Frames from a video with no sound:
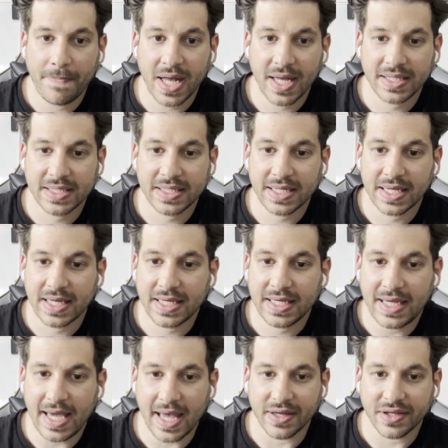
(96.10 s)
But
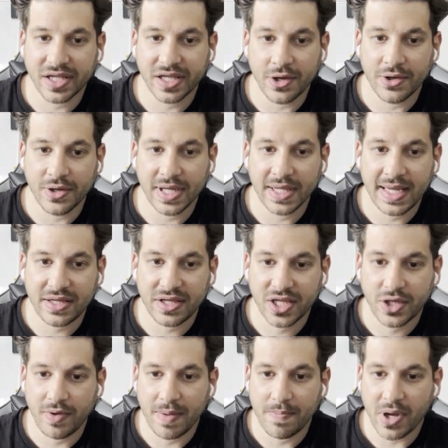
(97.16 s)
yeah, so let's
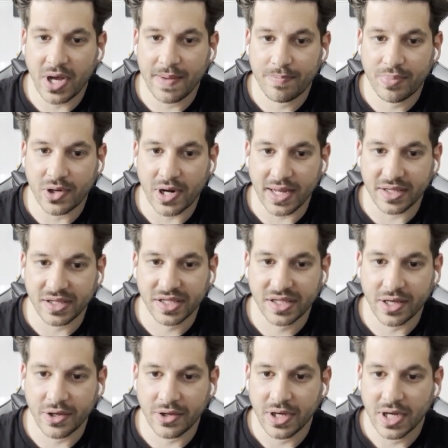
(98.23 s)
do it by price.
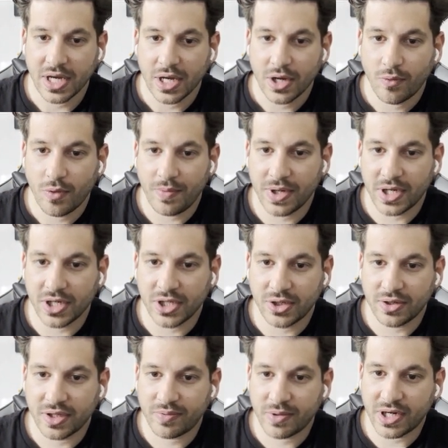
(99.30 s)
So what we're going to
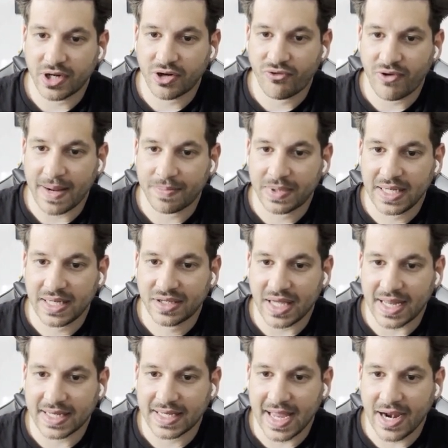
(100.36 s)
do is we're going to grab the
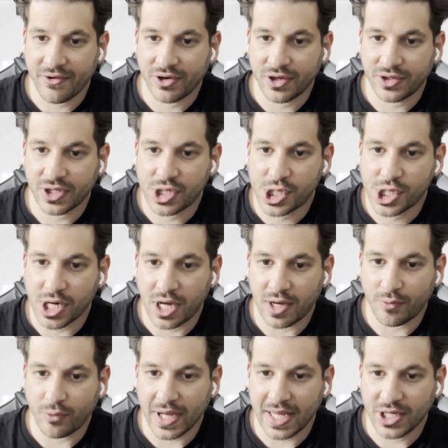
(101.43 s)
exact area on the
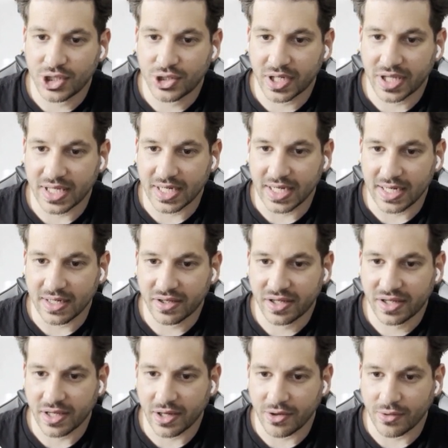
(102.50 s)
chart we're interested in.
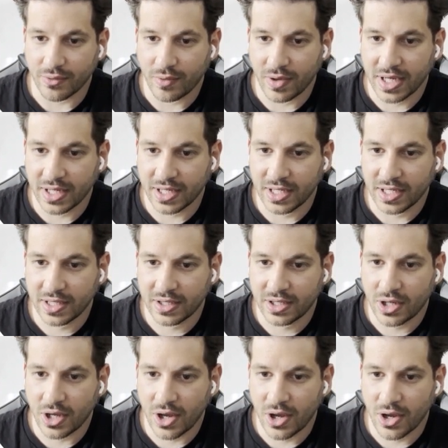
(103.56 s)
So we're going to
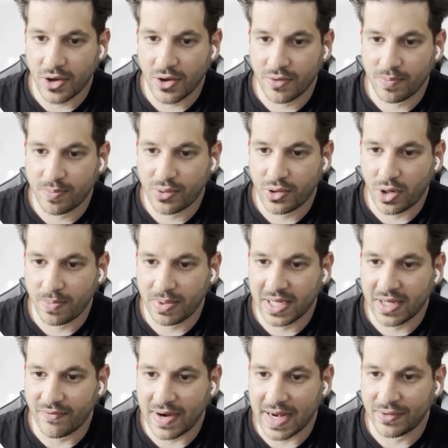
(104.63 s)
go probably
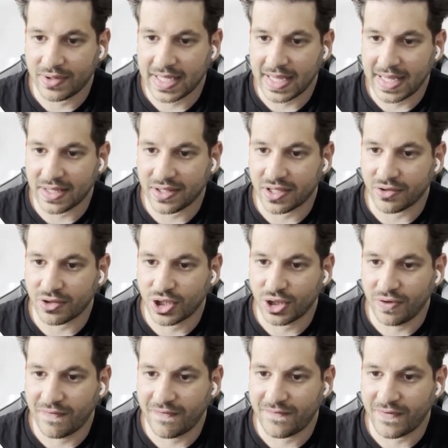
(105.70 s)
around here. So
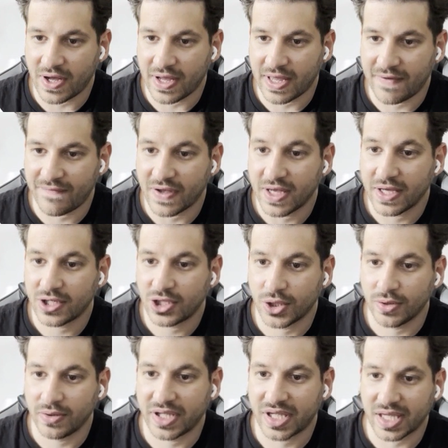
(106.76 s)

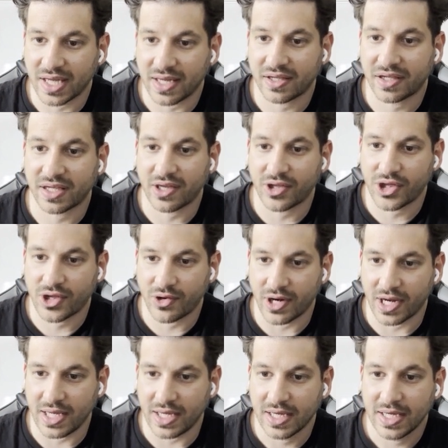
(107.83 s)

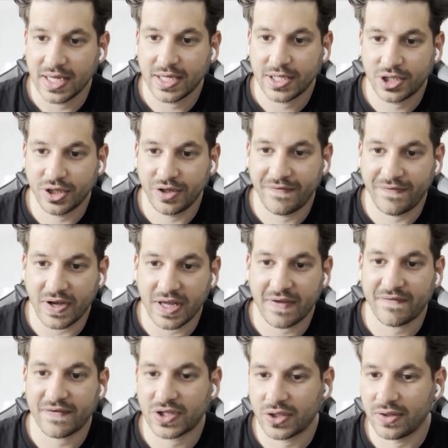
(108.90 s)
25263.
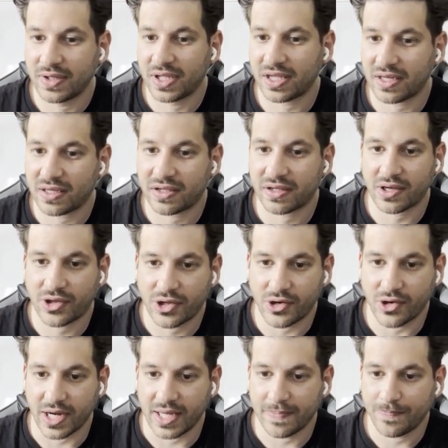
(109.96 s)

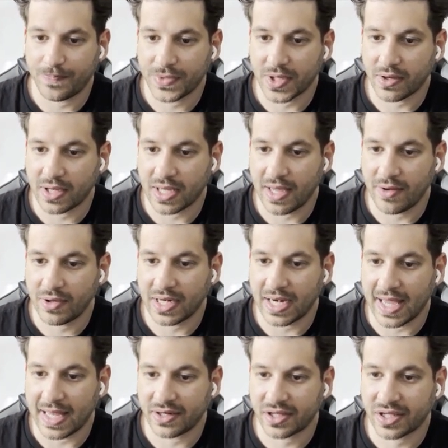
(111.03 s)
25263. Okay, we're going
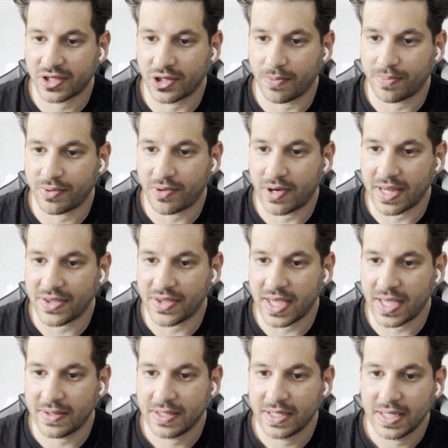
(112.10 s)
to add a stop right
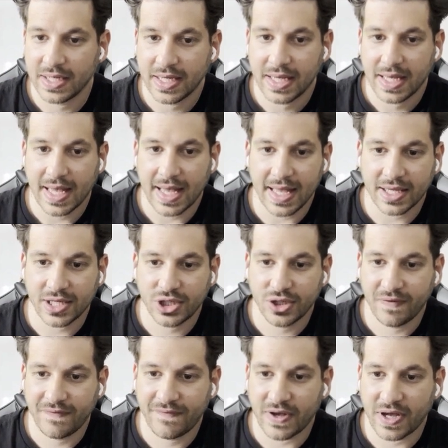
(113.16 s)
there at
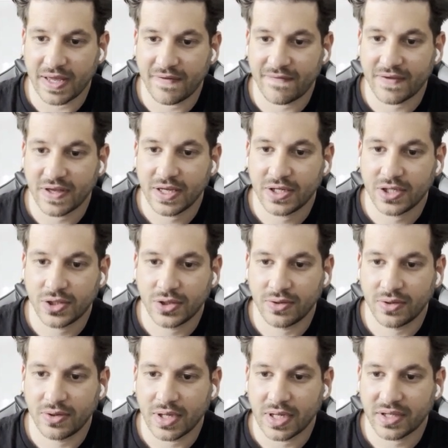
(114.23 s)

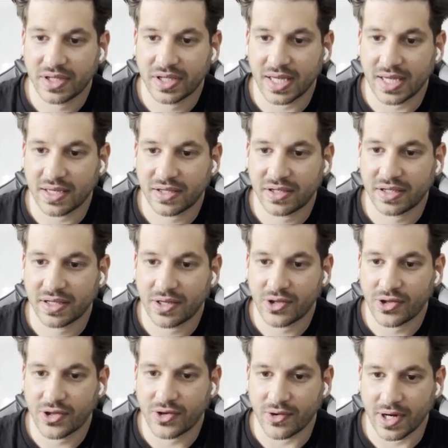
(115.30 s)

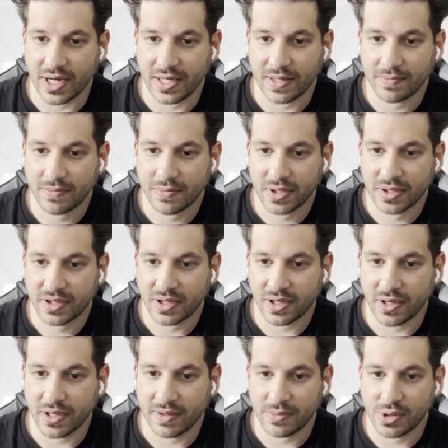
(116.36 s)
25263. So
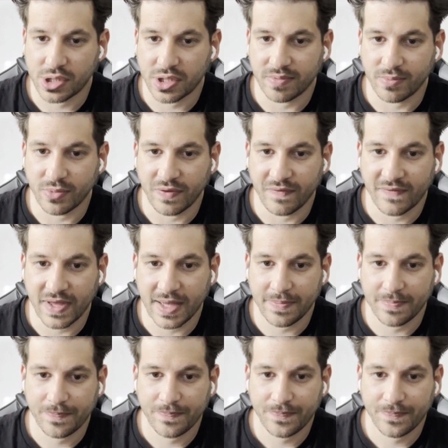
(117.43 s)
let me just move that.